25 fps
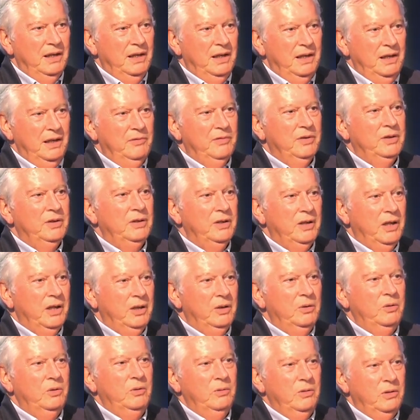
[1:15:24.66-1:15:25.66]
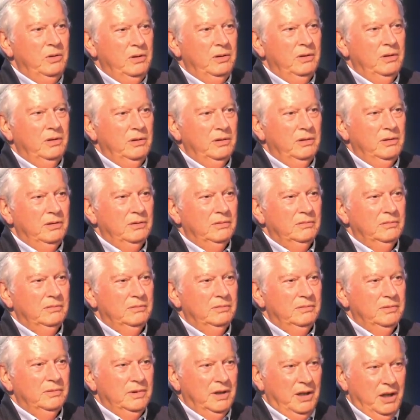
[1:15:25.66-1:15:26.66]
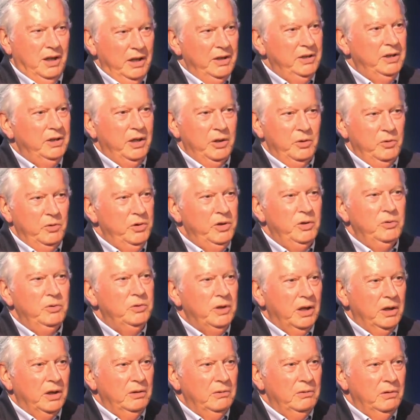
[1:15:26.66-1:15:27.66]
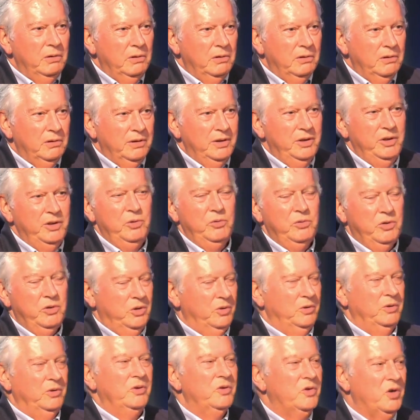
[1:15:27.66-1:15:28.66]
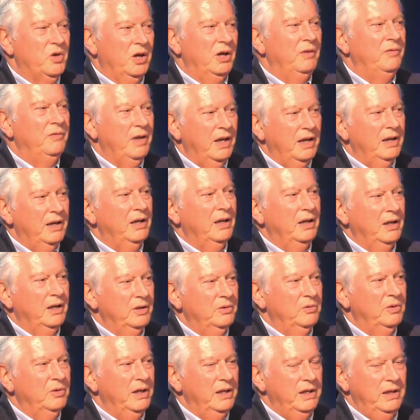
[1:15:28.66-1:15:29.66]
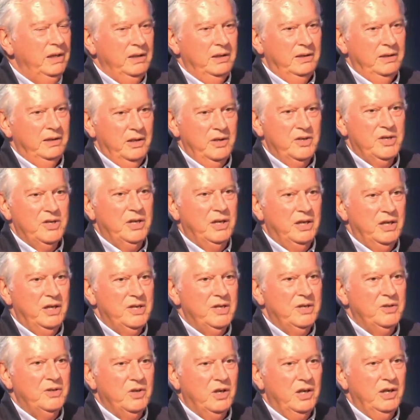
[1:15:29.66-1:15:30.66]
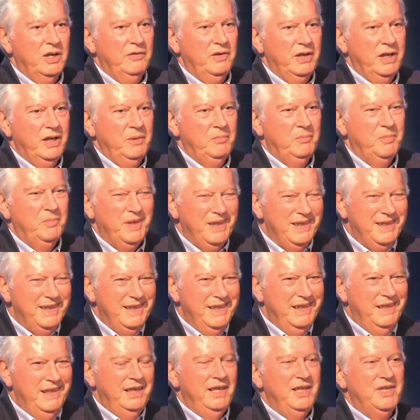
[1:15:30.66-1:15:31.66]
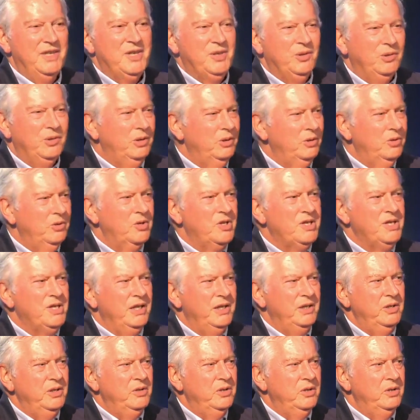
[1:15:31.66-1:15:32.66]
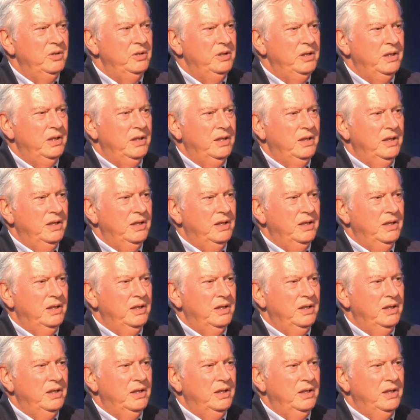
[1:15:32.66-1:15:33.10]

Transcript: even though I know you know you couldn't drive that car the way those guys are driving it, but it sort of looks like you could.